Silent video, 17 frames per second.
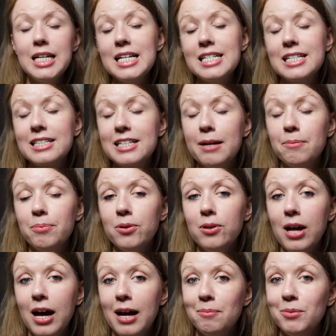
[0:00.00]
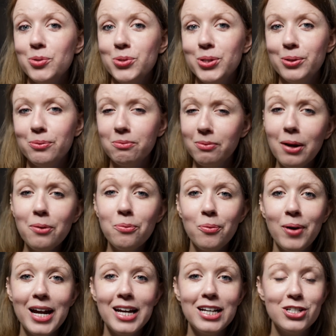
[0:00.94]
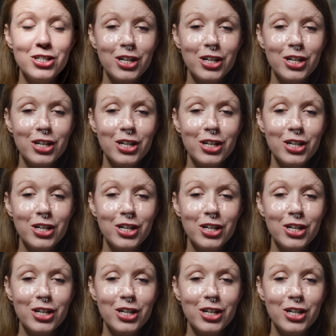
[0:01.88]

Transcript: today's example, I'm using Runway